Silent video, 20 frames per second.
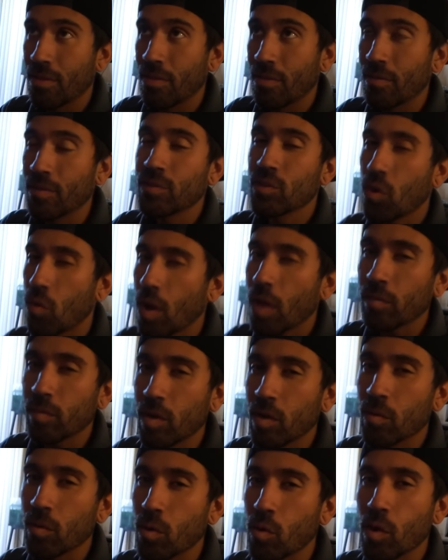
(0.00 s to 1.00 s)
Let's go out
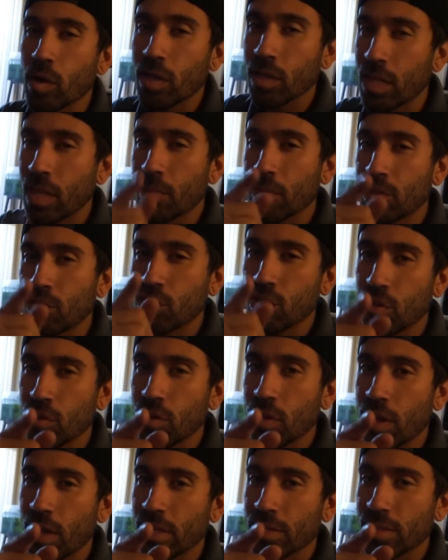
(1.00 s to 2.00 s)
there real quick and let me show
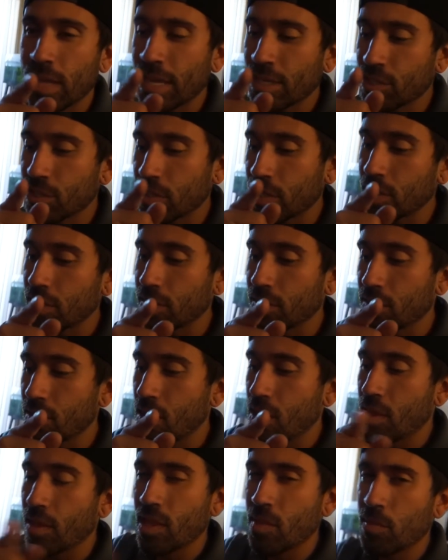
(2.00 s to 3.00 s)
you guys. Actually,
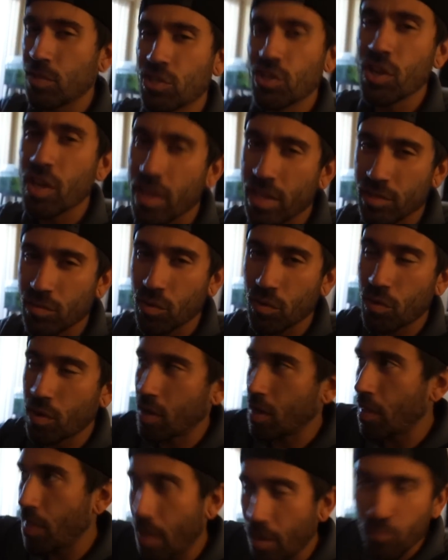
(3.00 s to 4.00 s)
let me show you this real
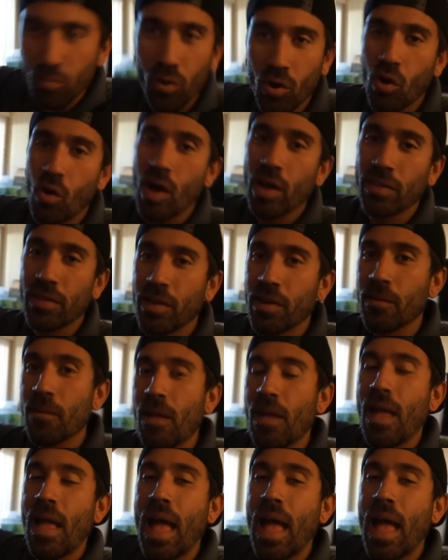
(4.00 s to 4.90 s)
quick and then we'll go out there.